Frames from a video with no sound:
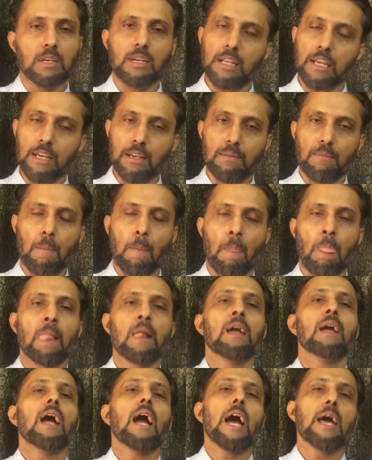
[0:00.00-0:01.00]
Clear?
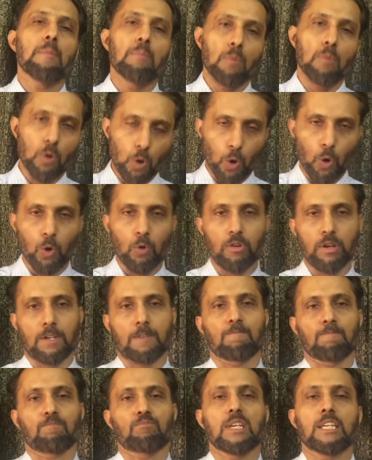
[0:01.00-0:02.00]
And
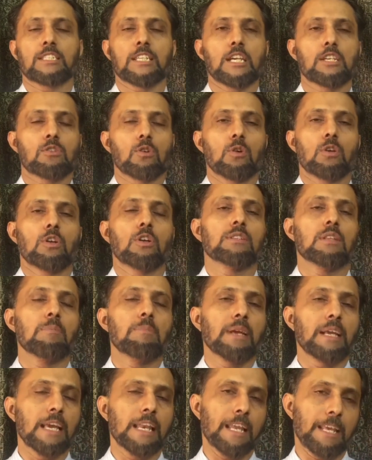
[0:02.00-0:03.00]
moreover, as I told you in the
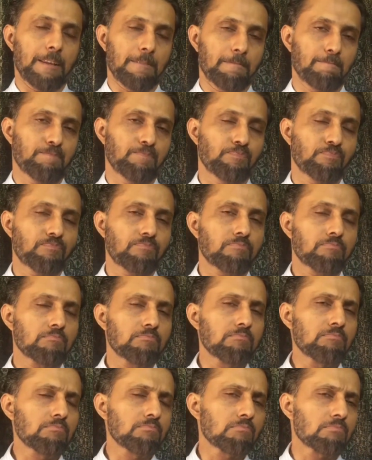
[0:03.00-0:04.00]
beginning,
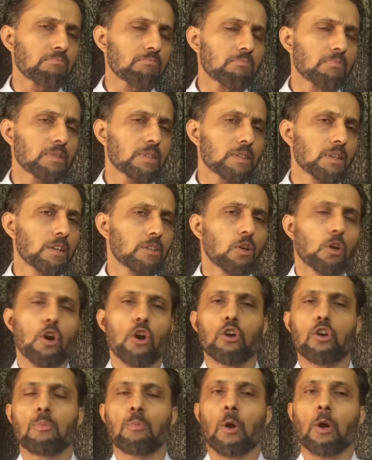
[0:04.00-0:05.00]
in
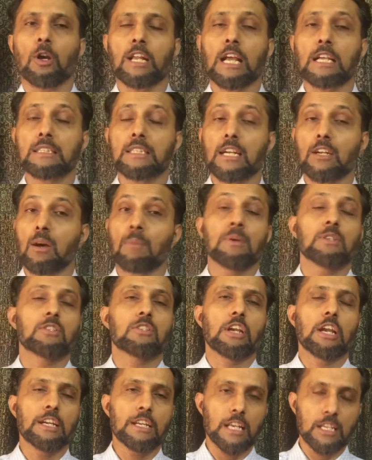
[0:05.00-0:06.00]
order to protect the
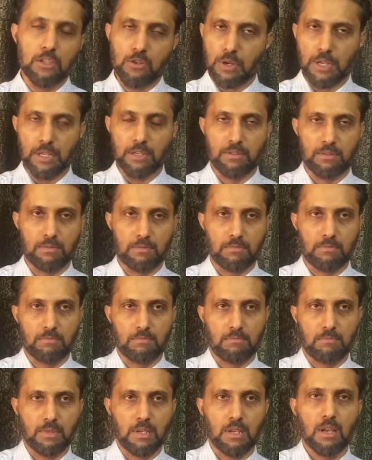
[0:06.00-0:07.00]
domestic industries,
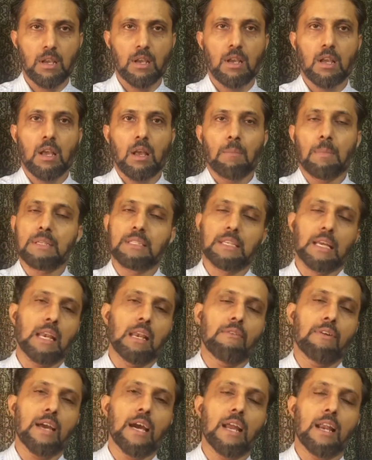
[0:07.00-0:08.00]

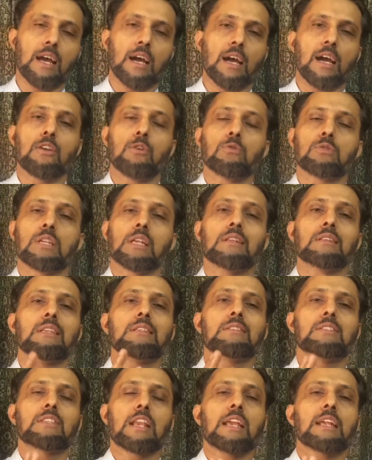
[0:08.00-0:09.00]
basically we are using
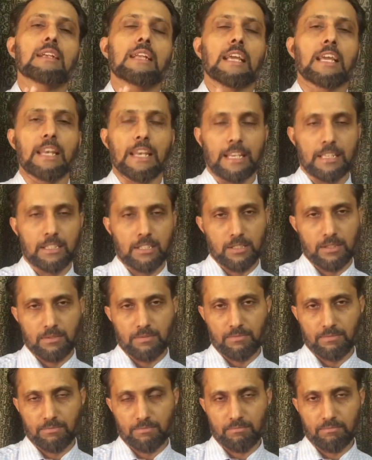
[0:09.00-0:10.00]
these three techniques.
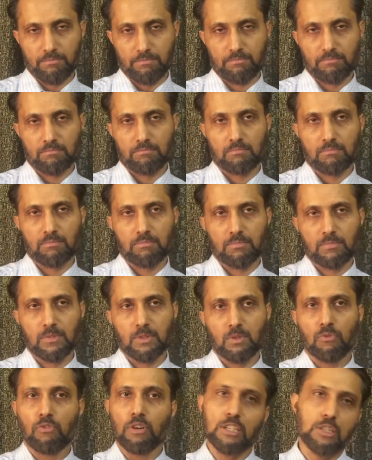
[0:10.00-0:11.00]

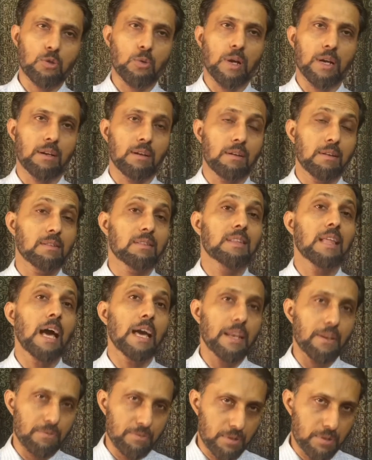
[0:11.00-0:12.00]
First one,
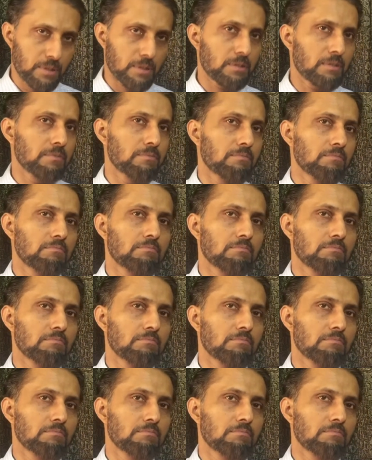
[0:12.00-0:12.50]
tariffs.